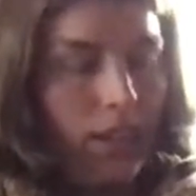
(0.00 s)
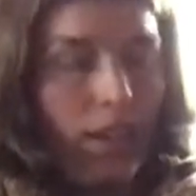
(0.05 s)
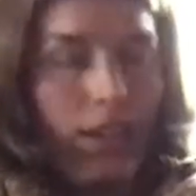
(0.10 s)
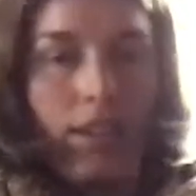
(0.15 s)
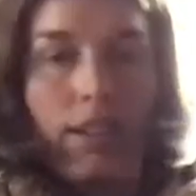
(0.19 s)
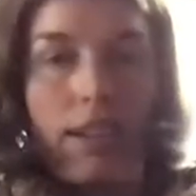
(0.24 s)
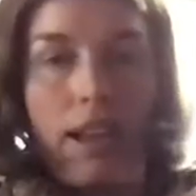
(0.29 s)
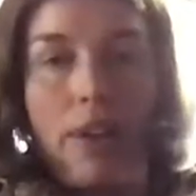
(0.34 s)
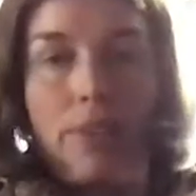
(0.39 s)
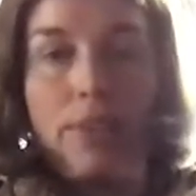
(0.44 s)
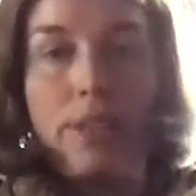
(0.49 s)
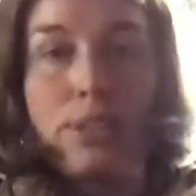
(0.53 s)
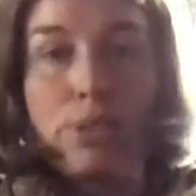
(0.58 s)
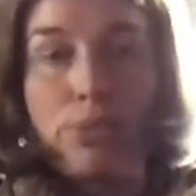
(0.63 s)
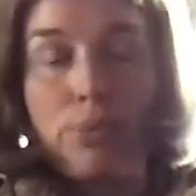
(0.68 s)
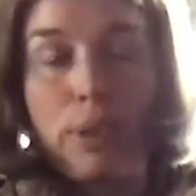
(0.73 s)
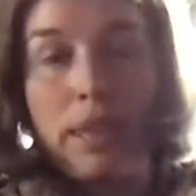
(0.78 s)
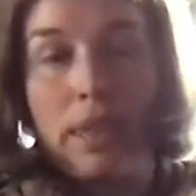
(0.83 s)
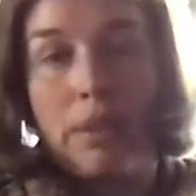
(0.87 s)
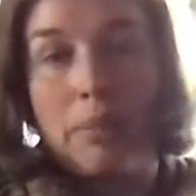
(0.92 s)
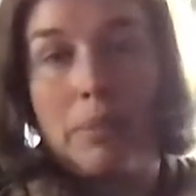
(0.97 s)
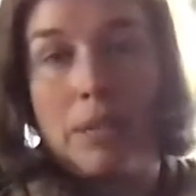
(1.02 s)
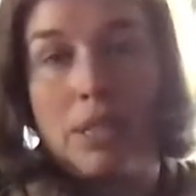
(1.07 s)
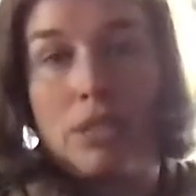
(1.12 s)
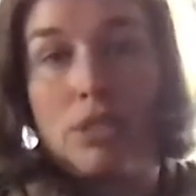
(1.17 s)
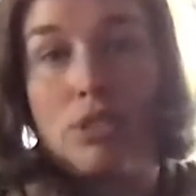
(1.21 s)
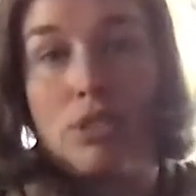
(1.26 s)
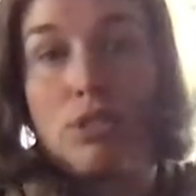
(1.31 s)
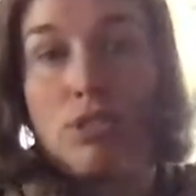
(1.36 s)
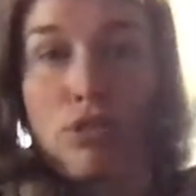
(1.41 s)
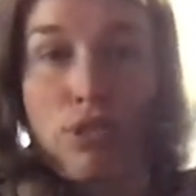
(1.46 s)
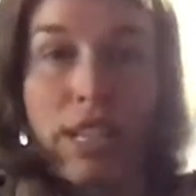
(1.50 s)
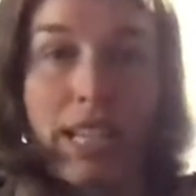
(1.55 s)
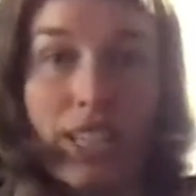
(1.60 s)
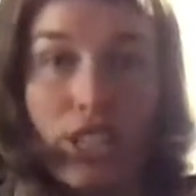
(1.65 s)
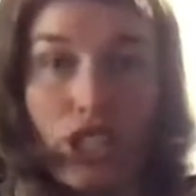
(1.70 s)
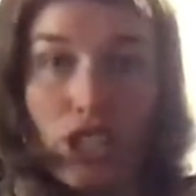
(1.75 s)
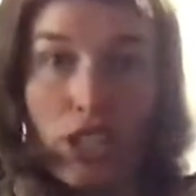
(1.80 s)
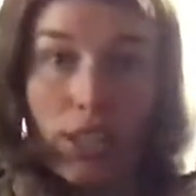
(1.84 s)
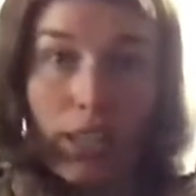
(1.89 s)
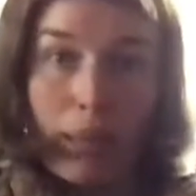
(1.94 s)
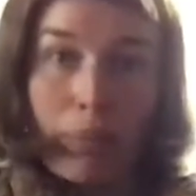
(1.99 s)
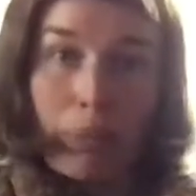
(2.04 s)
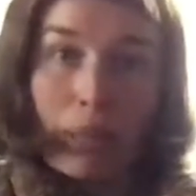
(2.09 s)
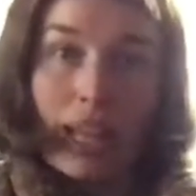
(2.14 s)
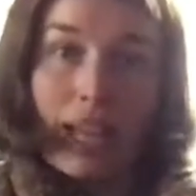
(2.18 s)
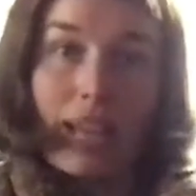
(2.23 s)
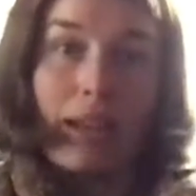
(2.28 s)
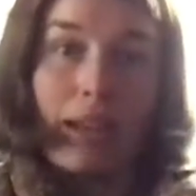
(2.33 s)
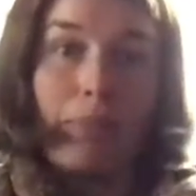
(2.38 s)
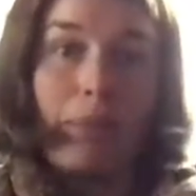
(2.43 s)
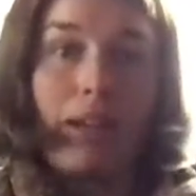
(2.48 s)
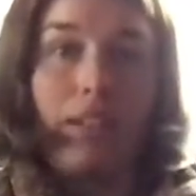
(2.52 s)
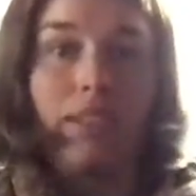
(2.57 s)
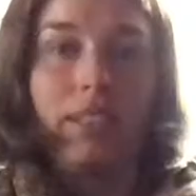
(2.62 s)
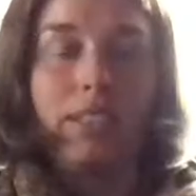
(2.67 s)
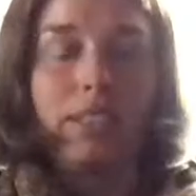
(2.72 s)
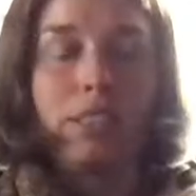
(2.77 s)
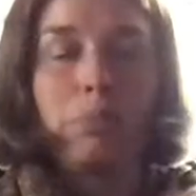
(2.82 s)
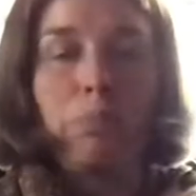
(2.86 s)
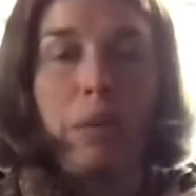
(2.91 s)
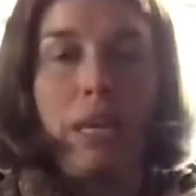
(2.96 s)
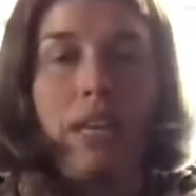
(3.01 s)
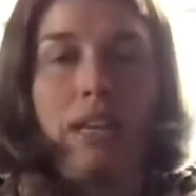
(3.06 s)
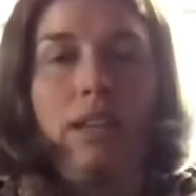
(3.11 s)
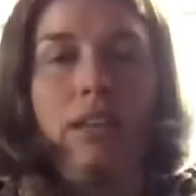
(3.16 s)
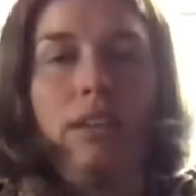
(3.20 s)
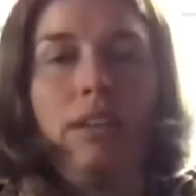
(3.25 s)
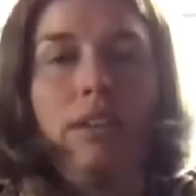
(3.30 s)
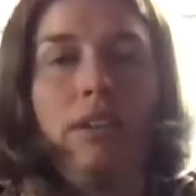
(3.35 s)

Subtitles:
Now this rhythm is traditionally played about this speed.